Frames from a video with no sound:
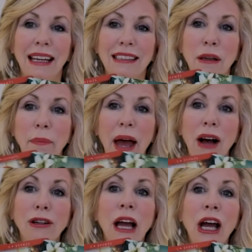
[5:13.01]
It's
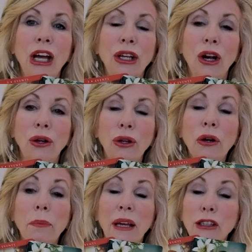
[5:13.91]
about, you know, you
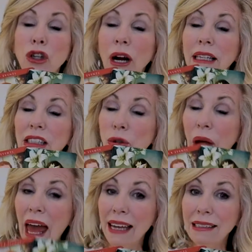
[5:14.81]
could be trying
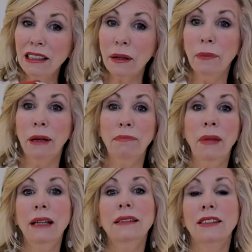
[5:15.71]
to end a
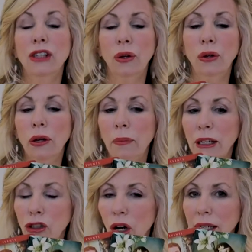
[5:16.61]
commitment. So you could
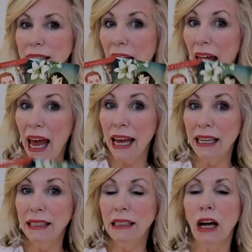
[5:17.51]
be trying to
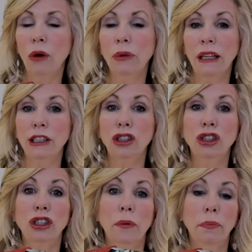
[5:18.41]
end a
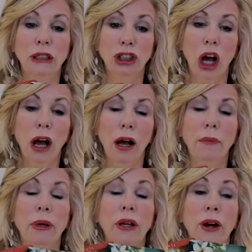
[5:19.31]
relationship, a
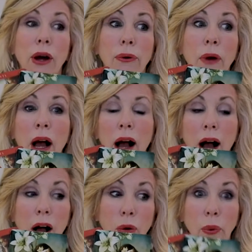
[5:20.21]
job, you know,
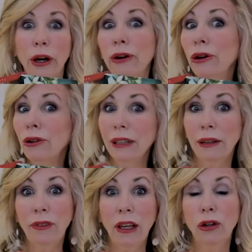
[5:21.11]
where you're
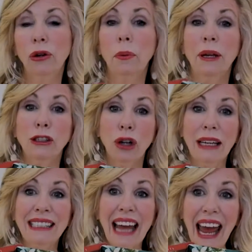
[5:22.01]
living. You could be
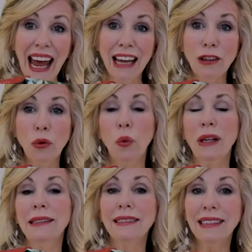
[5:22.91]
trying to end
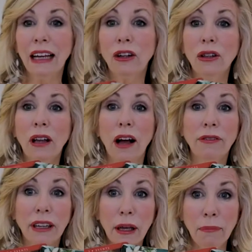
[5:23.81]
one cycle
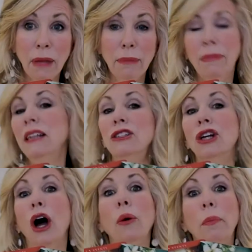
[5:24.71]
of a commitment
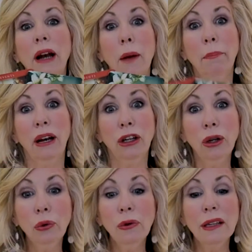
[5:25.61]
to open up a
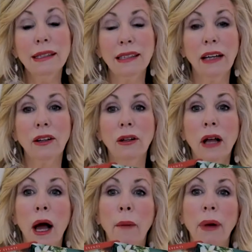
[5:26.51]
new cycle,
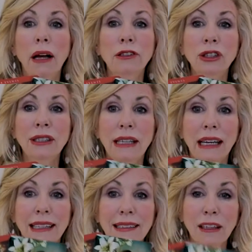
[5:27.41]
but
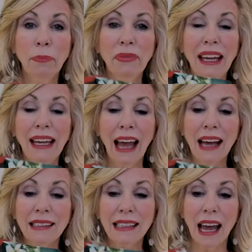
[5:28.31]
understanding something
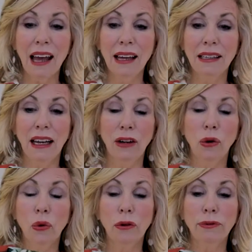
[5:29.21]
has to end in
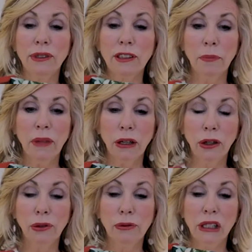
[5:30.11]
order for something
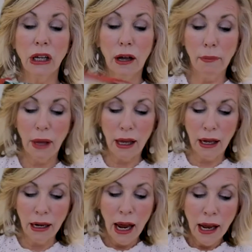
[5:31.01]
new to come
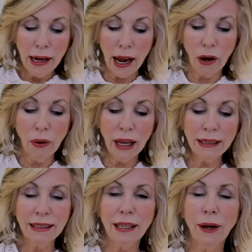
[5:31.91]
in. Now,
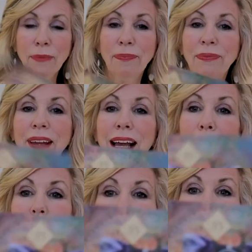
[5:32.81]
it's
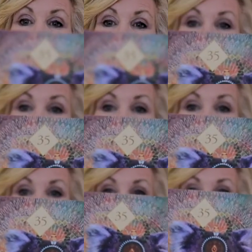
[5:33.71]
coming back to
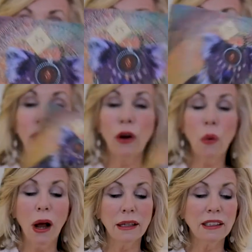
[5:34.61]
this, you know, the
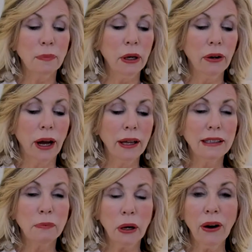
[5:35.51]
koala spirit.
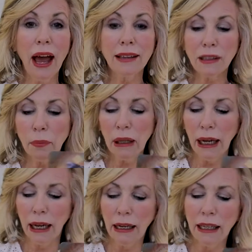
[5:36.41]
Spirit has a plan.